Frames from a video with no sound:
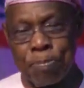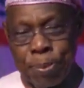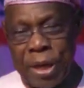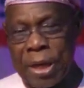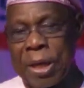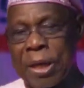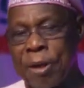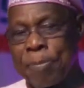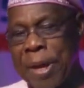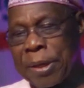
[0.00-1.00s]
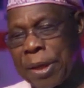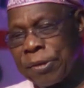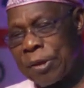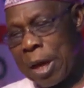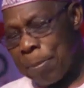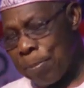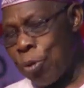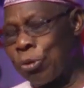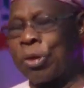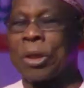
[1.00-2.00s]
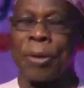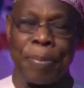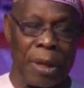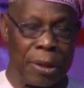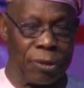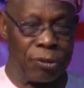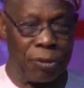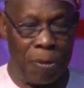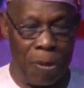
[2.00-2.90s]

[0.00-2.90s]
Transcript: pre-independence and post-independence